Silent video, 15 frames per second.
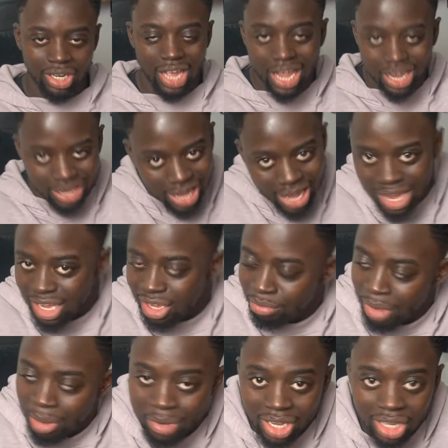aka
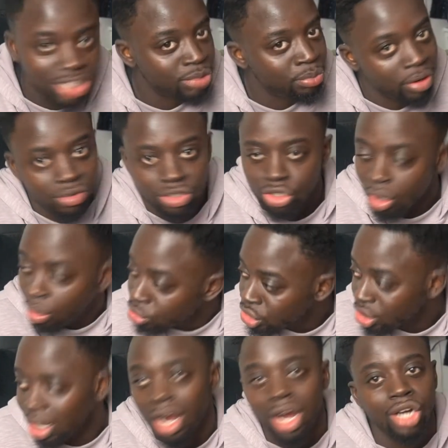maybe experience
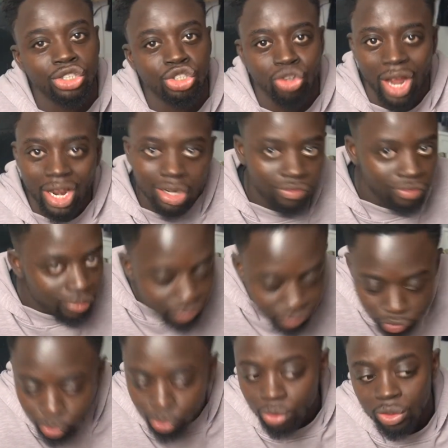culture, try different
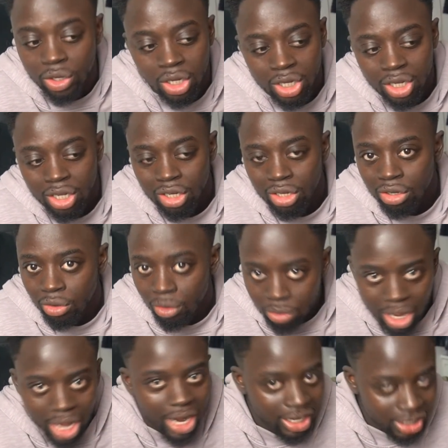food, all
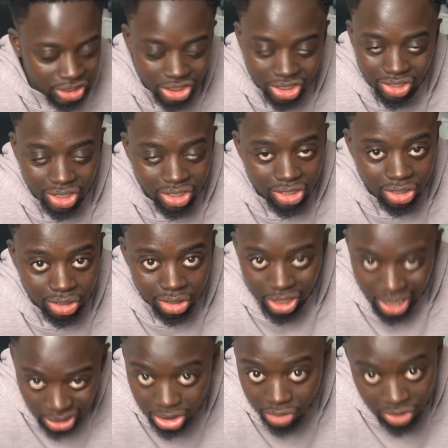that kind of shizness.
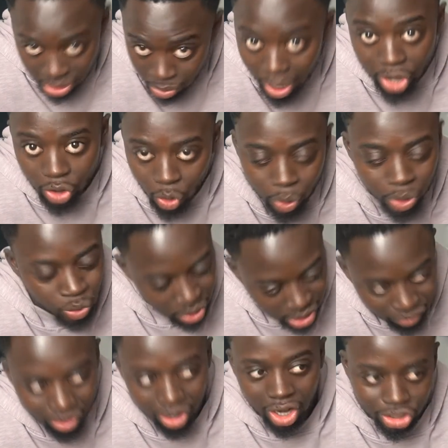That's the reason why you're going to a
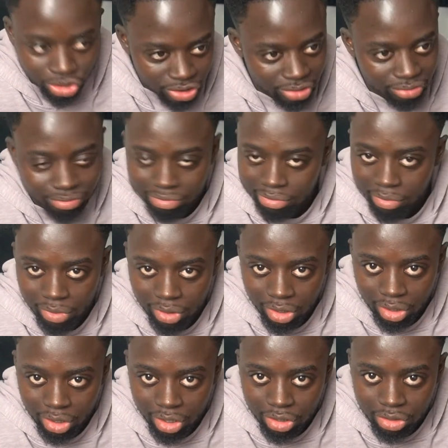different country.
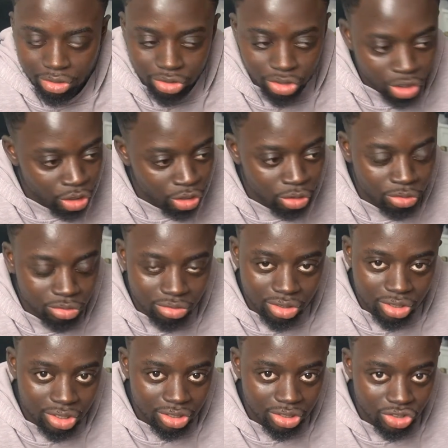So
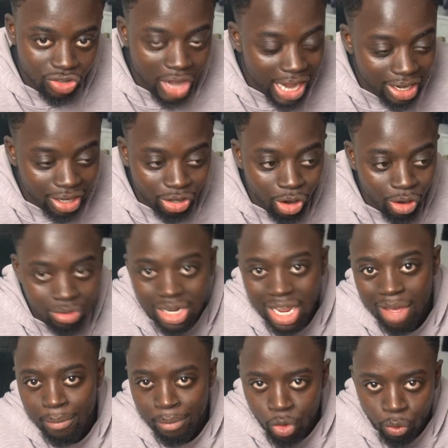trying to go
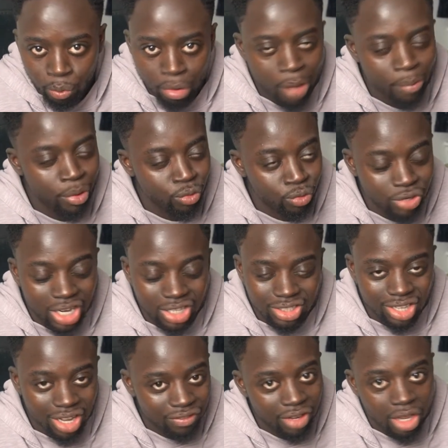there, meal prep and all that
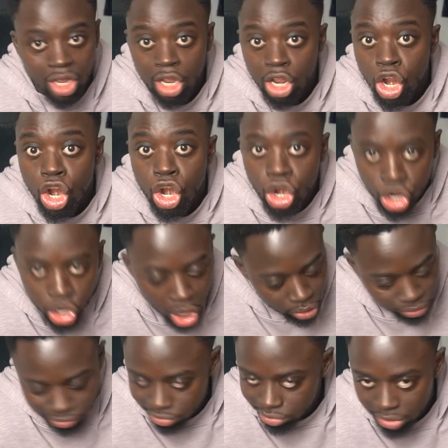stuff,
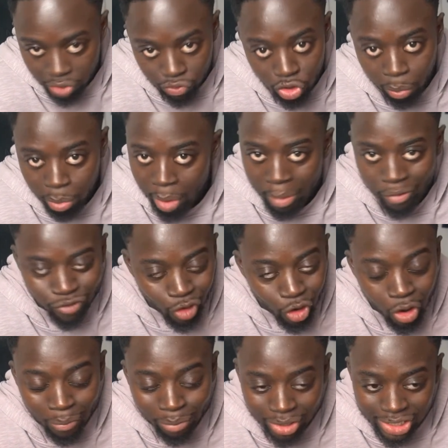no. If you're prepping for a
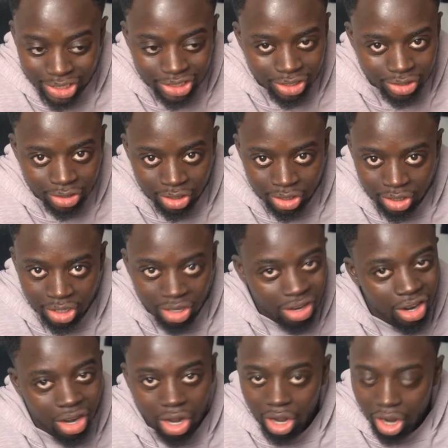competition,
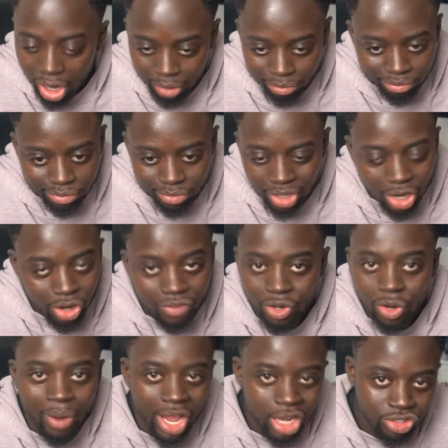calm. I don't even
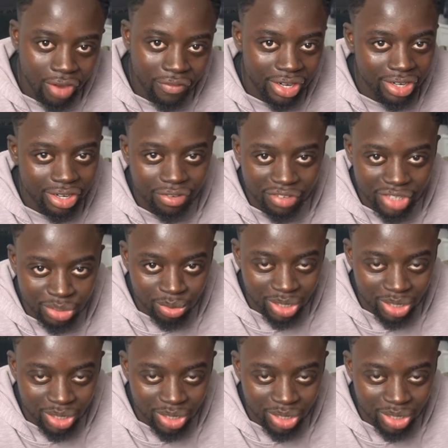know why you're traveling in the first